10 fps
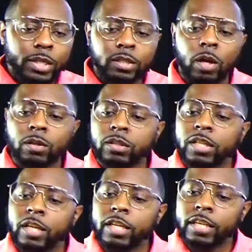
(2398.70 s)
he's talking to
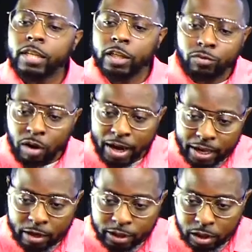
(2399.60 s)
the
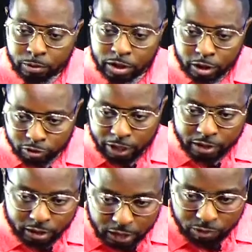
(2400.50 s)
Israel. He's talking to the
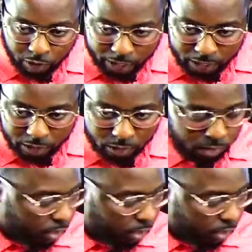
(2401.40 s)
strangers, Israel.